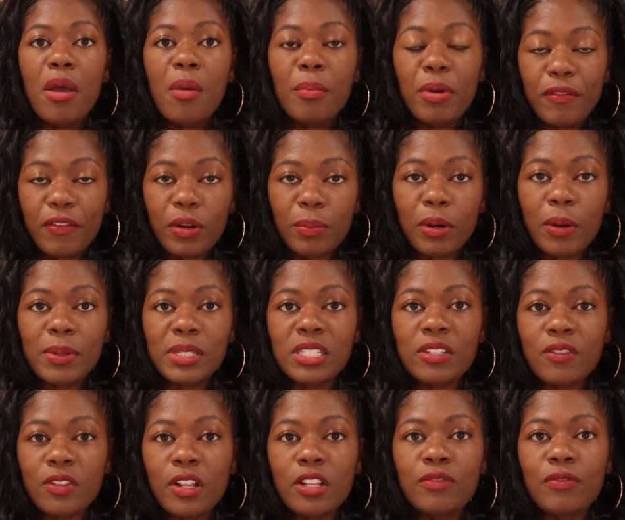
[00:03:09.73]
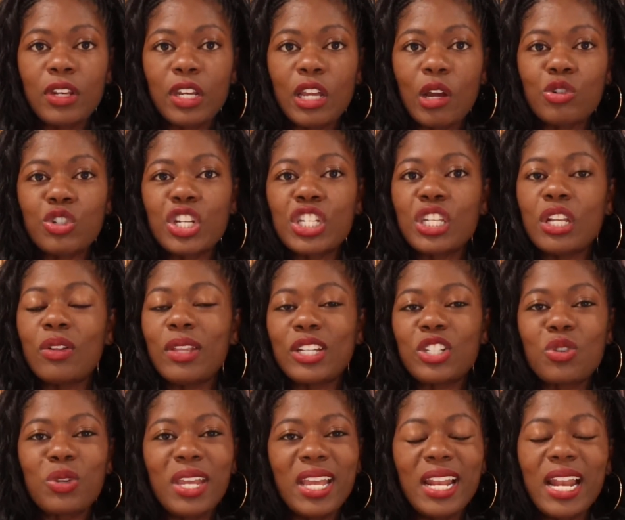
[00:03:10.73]
But for the purposes of this video, just know
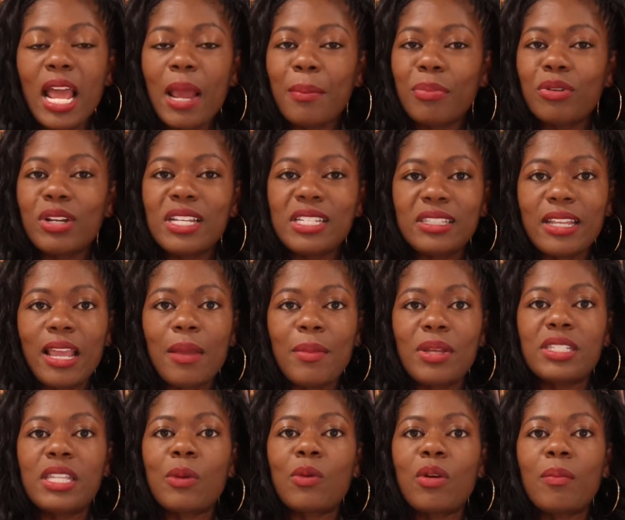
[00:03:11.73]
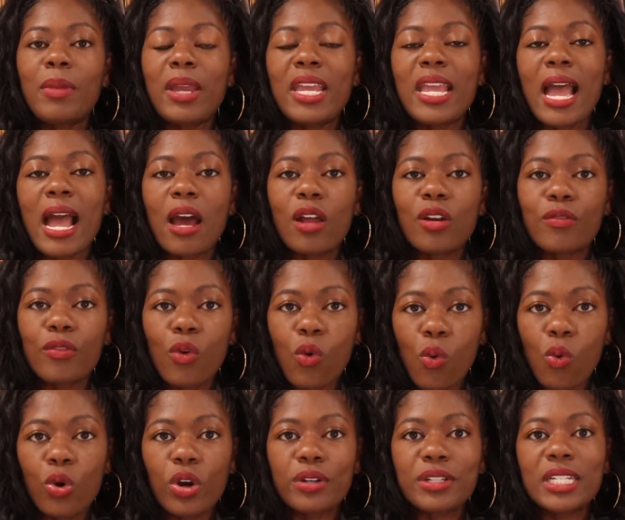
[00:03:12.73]
that you cannot bring statements that were made out of
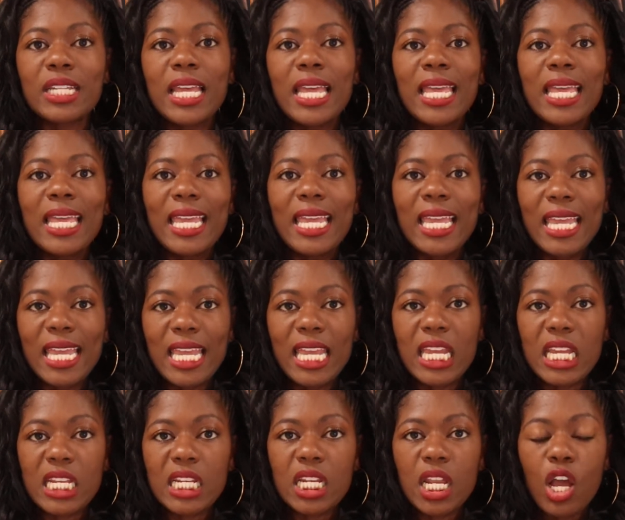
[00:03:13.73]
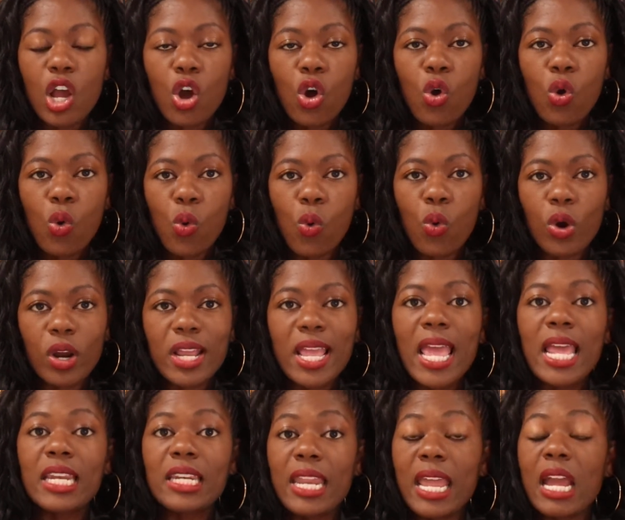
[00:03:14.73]
court in court.
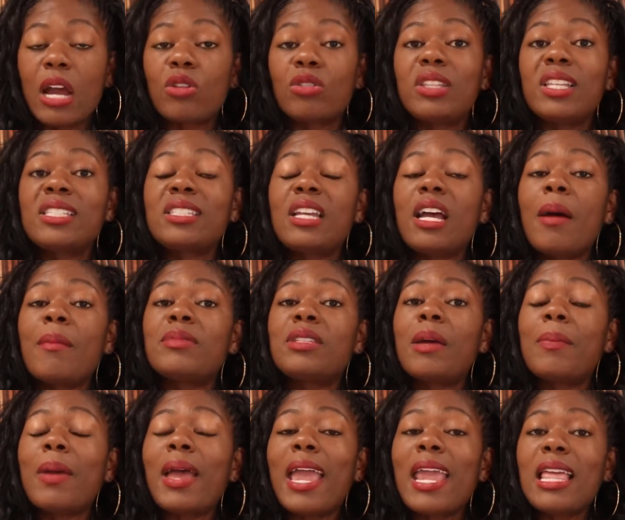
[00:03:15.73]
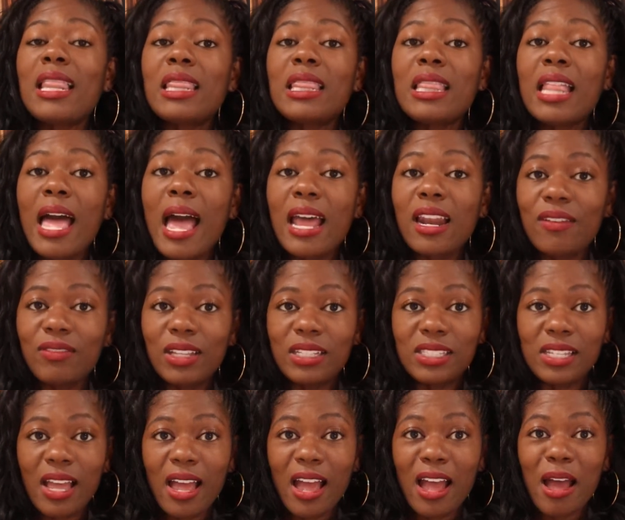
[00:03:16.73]
Now, this comes up a lot of the
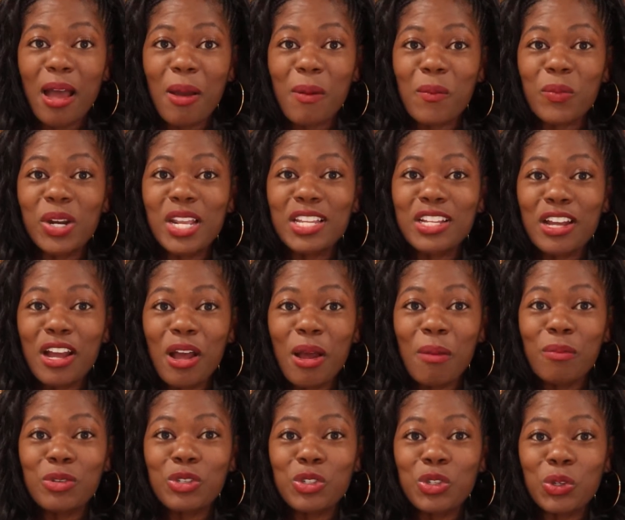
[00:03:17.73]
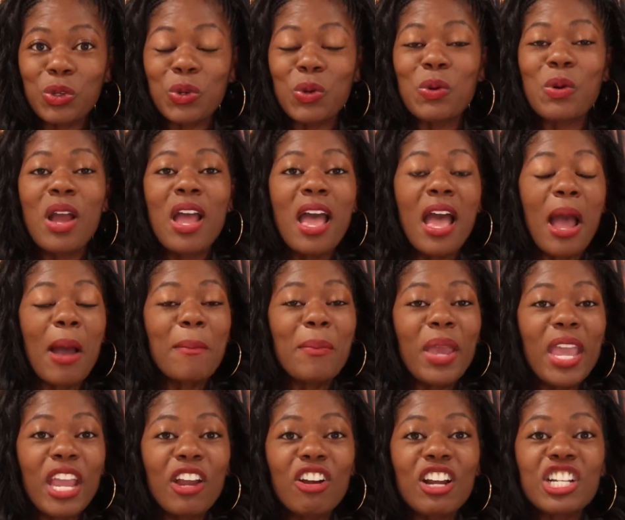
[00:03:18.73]
time when it comes to a
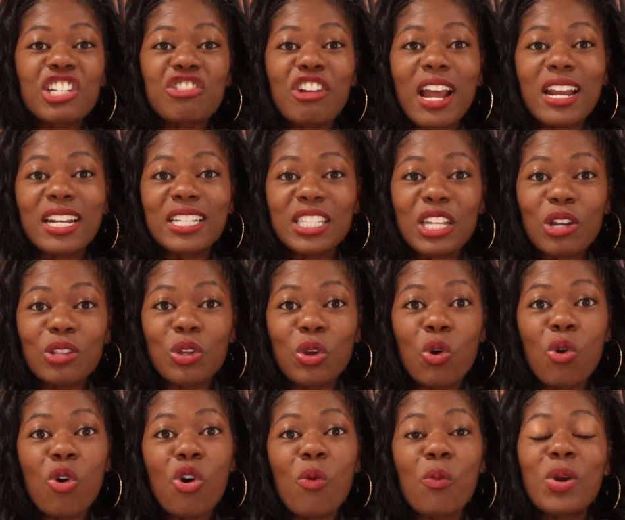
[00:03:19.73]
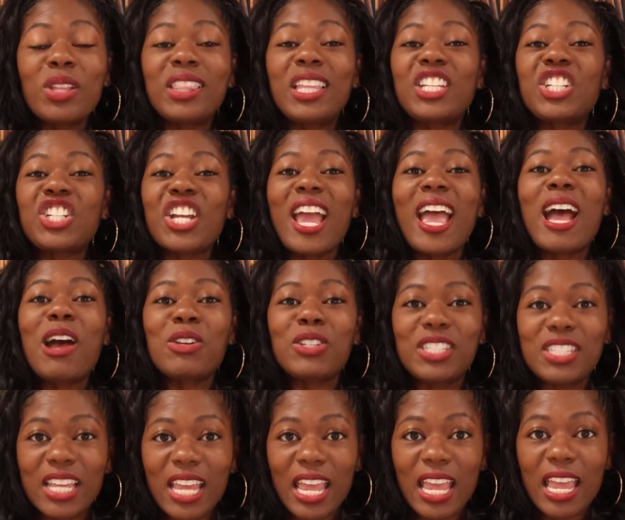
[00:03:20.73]
parent trying to tell the court what the child
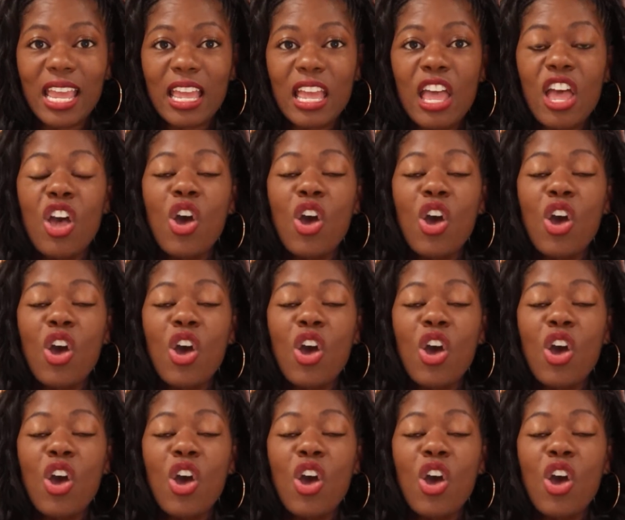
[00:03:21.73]
said.